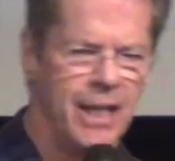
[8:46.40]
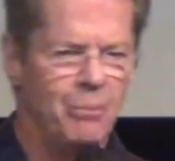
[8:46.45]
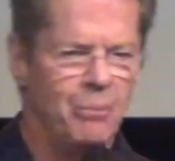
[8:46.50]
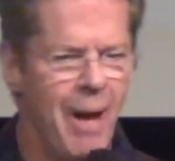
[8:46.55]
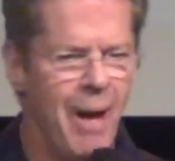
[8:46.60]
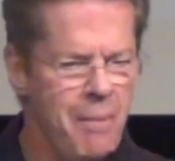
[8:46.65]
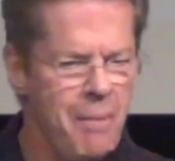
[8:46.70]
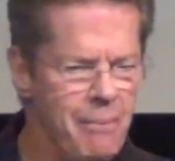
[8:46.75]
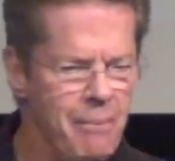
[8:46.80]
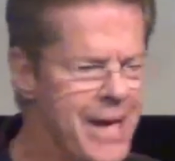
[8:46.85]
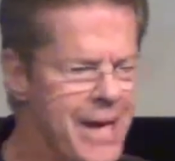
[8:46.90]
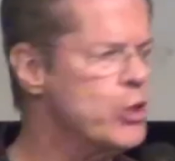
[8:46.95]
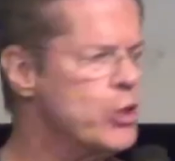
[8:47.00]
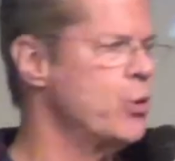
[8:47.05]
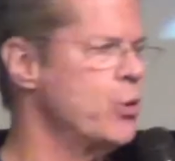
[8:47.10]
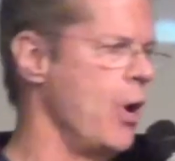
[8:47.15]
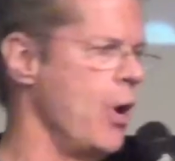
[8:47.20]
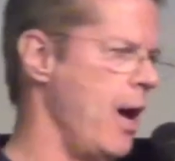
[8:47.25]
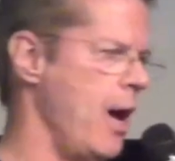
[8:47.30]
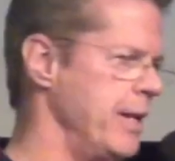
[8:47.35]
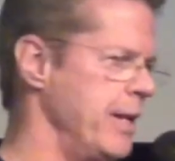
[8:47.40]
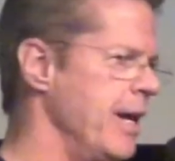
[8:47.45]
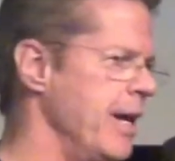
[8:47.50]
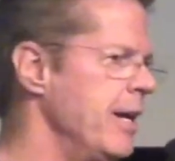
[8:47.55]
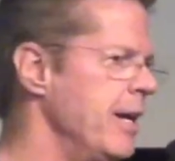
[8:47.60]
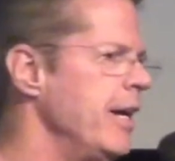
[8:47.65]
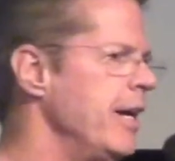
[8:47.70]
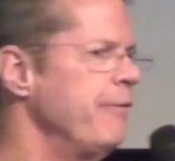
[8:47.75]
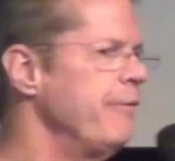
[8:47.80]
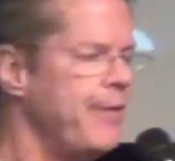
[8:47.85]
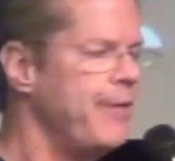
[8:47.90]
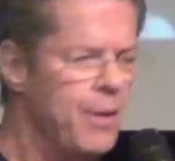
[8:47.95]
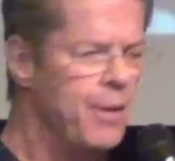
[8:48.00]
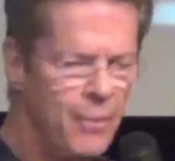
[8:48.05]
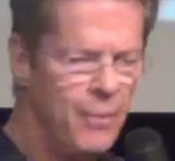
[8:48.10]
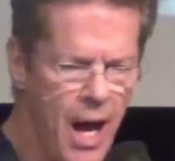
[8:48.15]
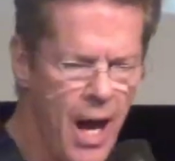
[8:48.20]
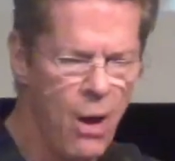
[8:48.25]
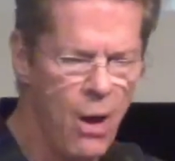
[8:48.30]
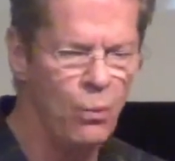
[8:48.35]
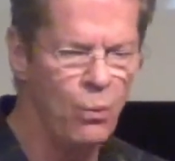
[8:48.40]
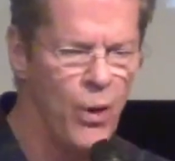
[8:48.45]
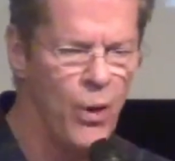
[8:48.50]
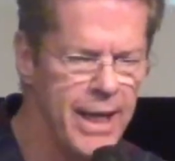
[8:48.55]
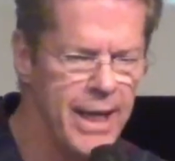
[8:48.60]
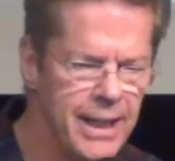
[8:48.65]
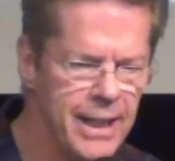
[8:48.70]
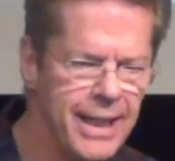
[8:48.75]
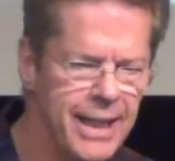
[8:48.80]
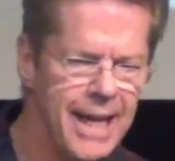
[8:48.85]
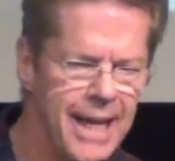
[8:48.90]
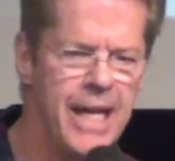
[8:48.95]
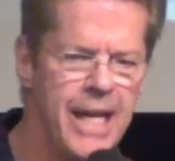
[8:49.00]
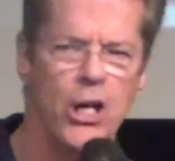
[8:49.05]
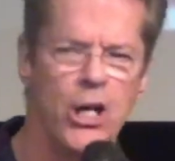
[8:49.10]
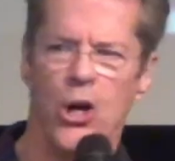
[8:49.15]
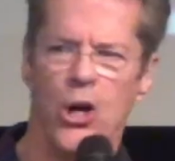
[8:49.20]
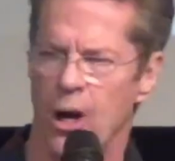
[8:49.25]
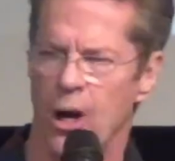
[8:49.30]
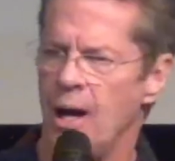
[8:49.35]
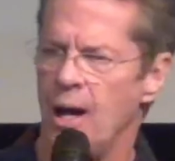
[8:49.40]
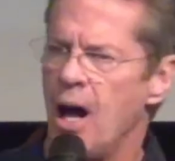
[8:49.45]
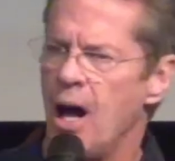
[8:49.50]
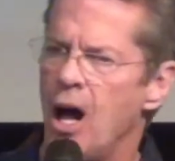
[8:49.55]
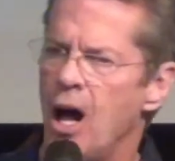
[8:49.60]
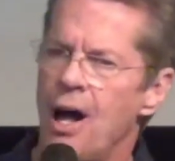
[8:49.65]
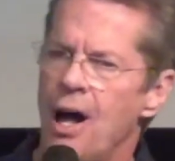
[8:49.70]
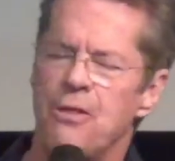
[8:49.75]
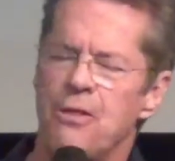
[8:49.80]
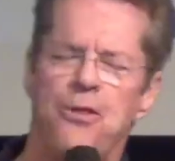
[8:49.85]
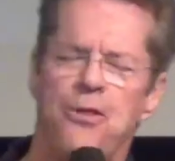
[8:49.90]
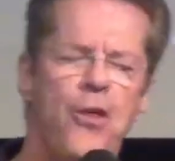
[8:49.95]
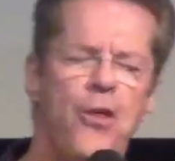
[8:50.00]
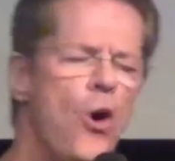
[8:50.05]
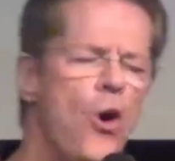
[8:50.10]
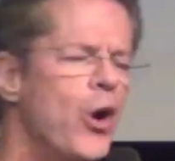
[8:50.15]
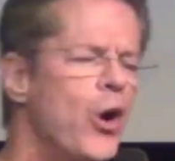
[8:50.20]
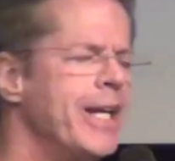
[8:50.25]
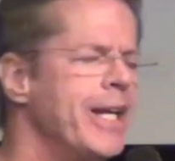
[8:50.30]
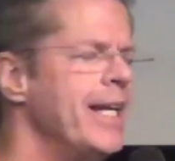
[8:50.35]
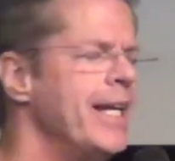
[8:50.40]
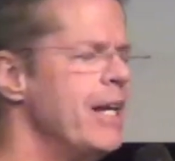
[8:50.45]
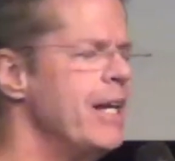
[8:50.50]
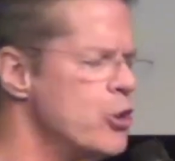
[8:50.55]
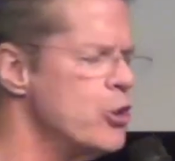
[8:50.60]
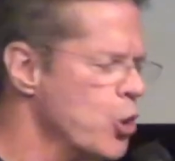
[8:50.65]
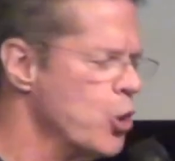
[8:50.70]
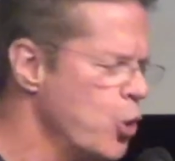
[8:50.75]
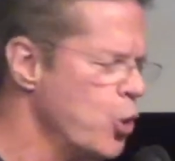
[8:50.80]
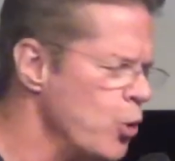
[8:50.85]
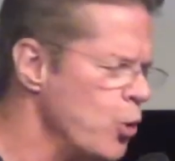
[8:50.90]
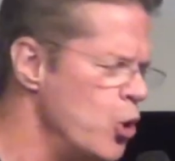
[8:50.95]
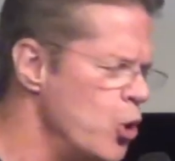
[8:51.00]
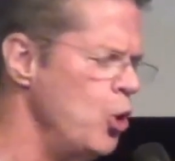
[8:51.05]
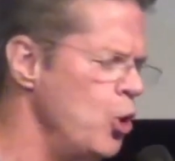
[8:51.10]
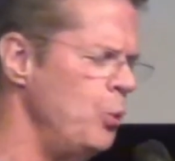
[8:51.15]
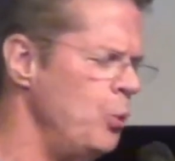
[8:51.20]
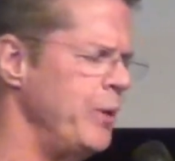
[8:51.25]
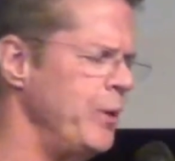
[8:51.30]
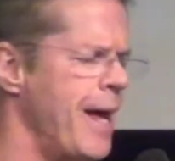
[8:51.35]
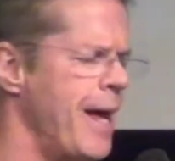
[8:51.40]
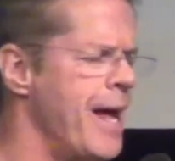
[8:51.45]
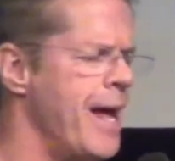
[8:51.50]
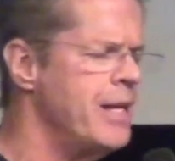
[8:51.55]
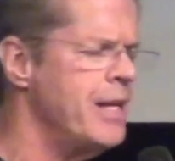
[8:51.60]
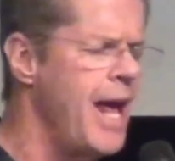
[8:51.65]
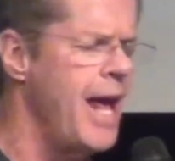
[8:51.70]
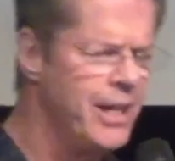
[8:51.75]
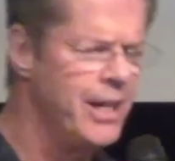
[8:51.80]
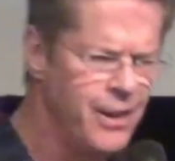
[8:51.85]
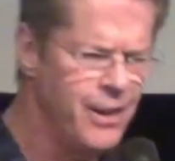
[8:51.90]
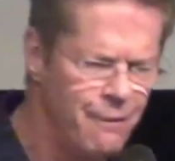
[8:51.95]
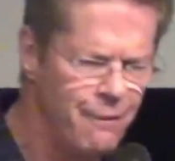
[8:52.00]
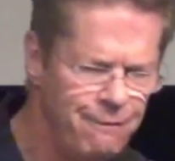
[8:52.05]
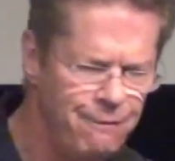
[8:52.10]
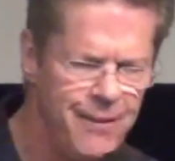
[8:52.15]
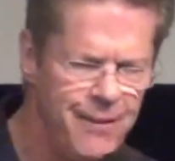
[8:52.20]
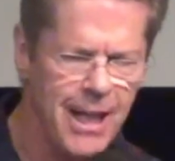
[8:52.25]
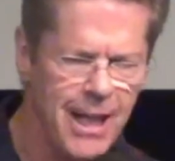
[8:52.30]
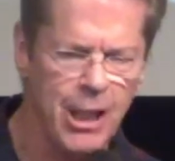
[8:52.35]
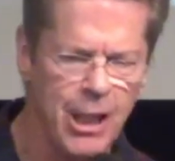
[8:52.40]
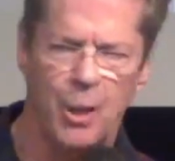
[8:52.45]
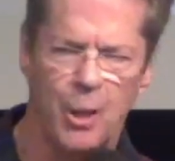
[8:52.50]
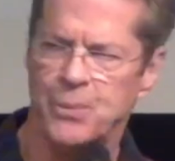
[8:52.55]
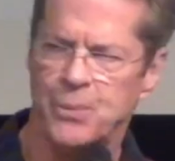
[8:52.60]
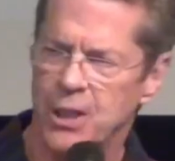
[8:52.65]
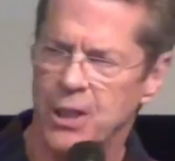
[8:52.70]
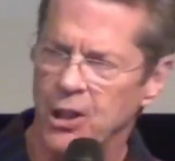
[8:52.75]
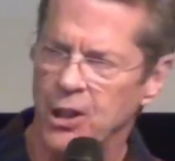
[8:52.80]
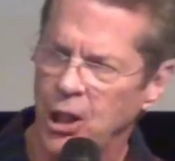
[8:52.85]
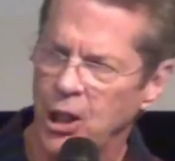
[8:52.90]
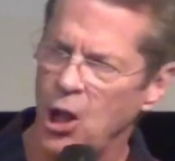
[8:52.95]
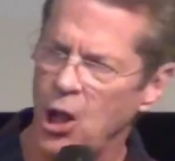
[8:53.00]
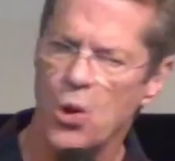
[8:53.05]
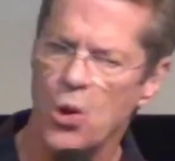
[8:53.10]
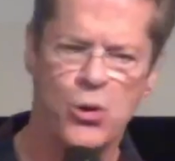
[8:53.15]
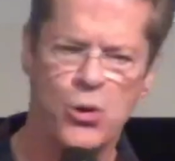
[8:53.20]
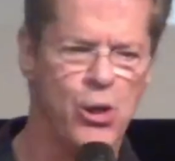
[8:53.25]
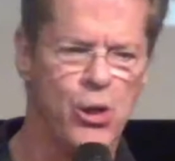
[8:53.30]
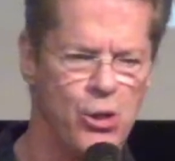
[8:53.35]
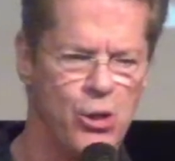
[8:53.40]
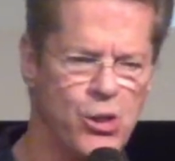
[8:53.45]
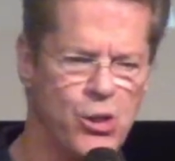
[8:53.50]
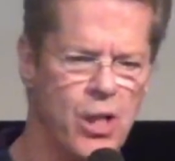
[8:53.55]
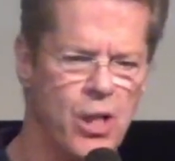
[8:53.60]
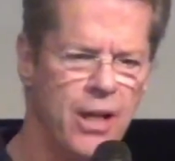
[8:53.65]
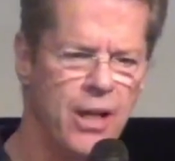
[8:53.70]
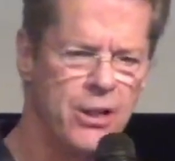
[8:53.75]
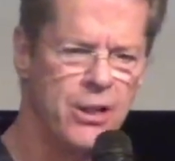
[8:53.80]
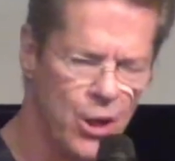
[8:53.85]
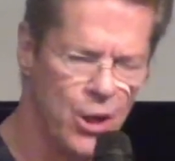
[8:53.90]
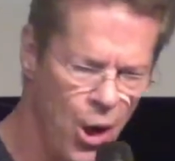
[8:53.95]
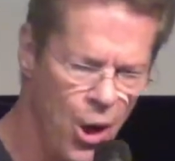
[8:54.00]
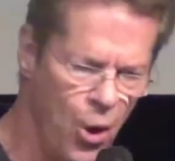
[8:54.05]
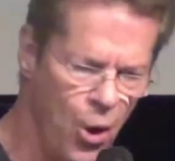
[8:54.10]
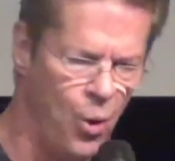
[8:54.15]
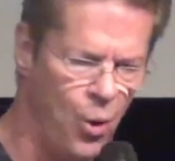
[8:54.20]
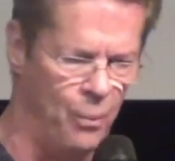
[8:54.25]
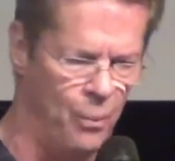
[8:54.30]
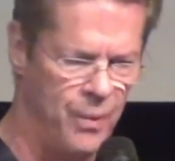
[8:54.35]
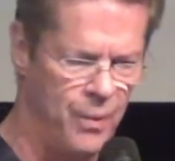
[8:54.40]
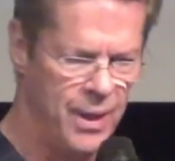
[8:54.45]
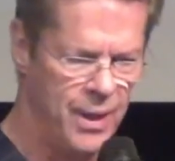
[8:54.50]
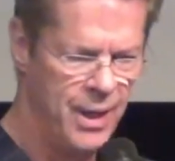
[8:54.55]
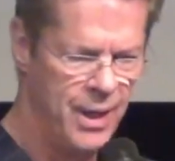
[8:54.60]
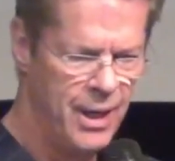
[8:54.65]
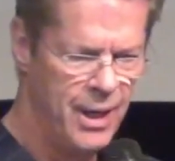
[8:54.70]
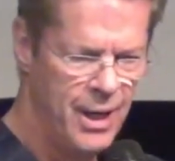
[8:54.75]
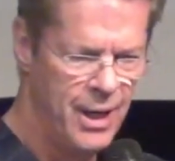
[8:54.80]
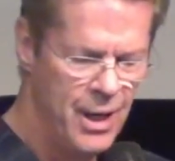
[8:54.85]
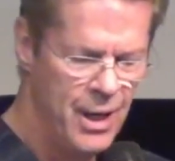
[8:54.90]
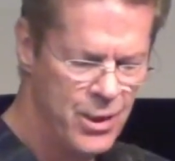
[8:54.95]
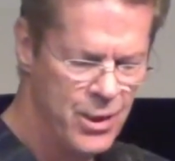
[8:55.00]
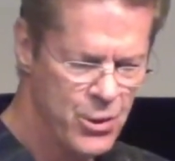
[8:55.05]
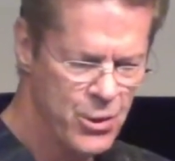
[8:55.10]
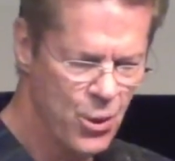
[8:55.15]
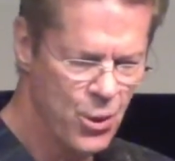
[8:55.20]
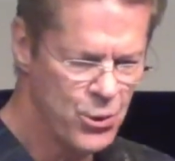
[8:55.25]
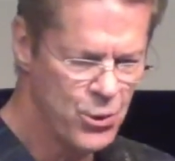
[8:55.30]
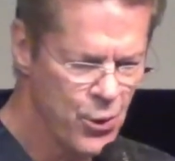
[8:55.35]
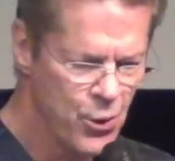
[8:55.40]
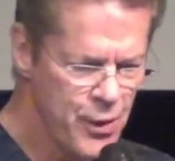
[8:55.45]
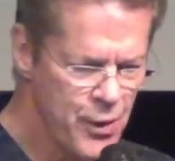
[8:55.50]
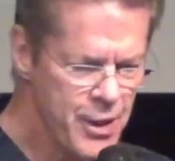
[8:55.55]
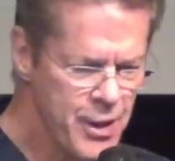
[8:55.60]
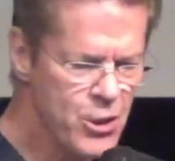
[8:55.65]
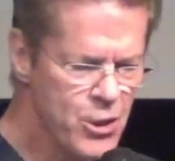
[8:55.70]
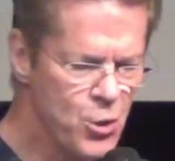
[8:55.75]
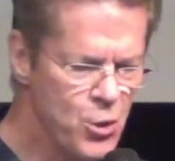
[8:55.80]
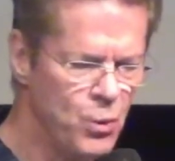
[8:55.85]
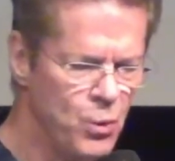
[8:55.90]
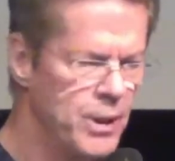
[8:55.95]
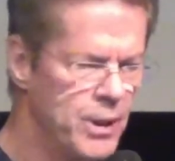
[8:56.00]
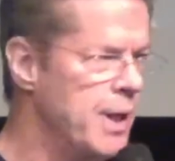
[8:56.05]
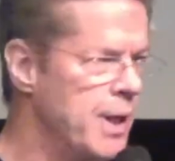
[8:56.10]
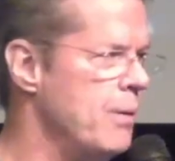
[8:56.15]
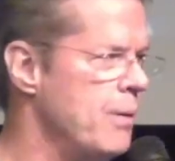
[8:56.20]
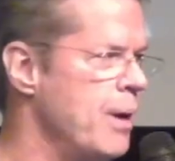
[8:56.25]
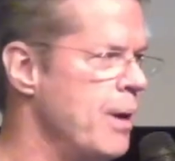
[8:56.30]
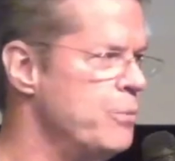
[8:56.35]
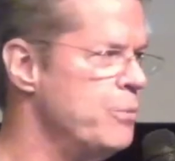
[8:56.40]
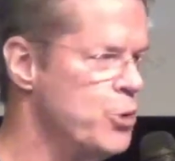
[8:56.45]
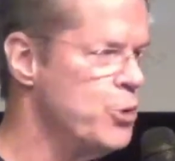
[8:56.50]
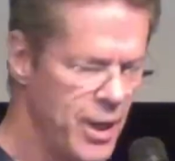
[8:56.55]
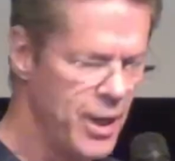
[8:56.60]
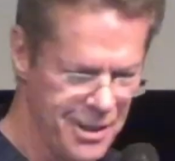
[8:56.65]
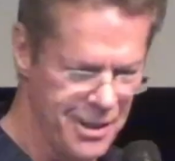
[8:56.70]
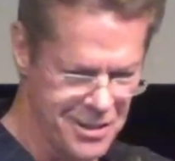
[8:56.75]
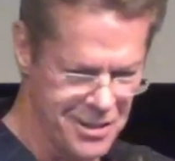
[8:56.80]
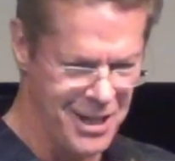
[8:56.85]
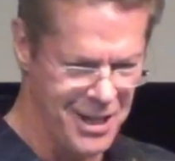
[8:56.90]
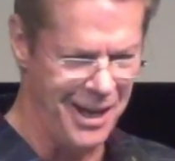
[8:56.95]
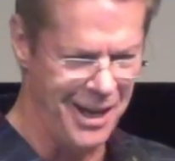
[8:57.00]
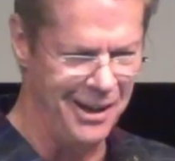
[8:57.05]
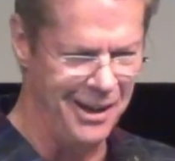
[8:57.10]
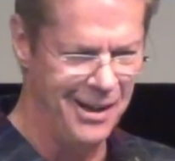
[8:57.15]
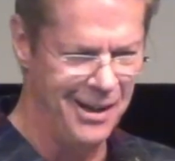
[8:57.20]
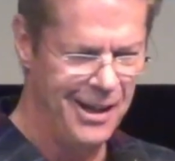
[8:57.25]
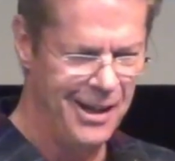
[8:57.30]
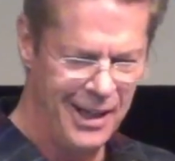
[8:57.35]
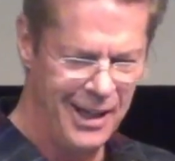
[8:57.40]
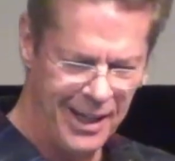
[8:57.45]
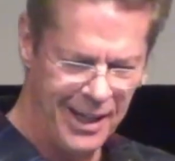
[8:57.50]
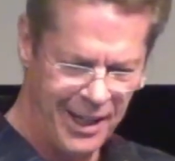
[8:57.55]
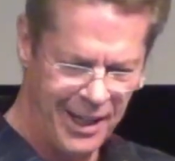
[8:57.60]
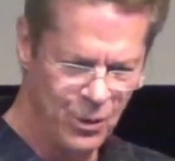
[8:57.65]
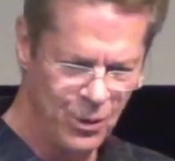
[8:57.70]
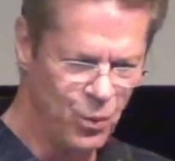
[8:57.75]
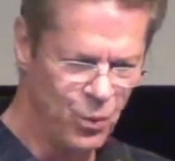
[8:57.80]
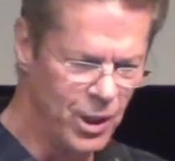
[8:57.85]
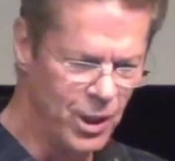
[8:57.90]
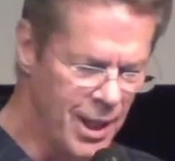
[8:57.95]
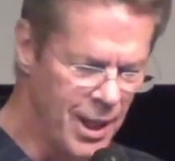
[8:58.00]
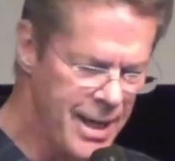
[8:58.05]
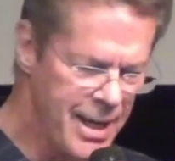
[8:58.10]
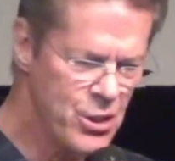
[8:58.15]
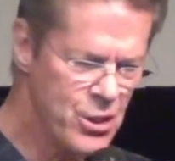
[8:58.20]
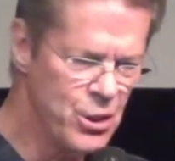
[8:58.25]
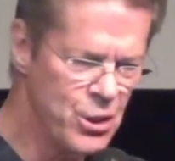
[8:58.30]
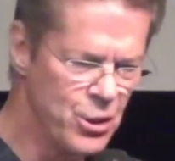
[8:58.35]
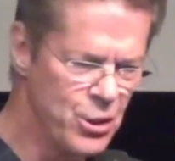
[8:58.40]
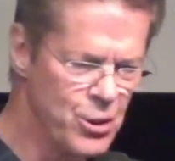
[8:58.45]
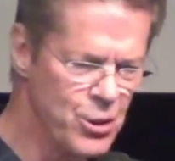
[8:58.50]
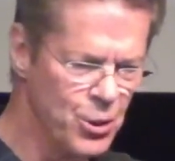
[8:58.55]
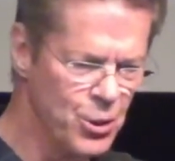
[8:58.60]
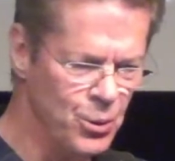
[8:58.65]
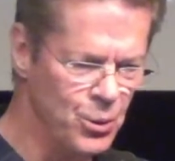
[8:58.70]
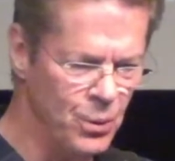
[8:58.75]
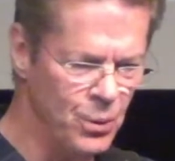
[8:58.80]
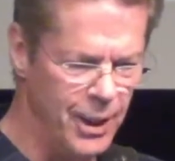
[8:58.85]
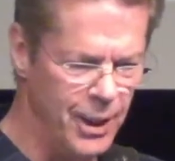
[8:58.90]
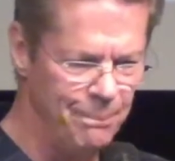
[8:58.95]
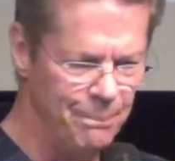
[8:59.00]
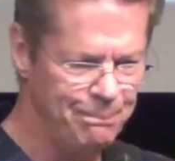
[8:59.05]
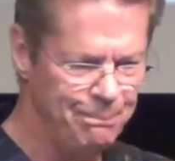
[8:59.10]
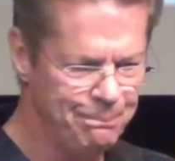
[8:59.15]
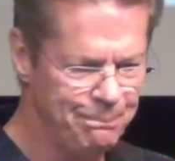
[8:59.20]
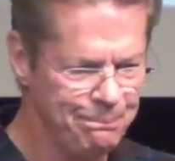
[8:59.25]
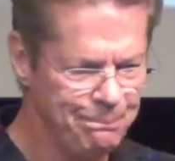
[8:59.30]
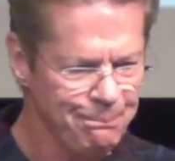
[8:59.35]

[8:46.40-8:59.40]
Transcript: in my metron if I'm not reigning here? Uh, authority is groomed and, and developed closest to home. So, so this is what I, I'm trying to say in relation to um,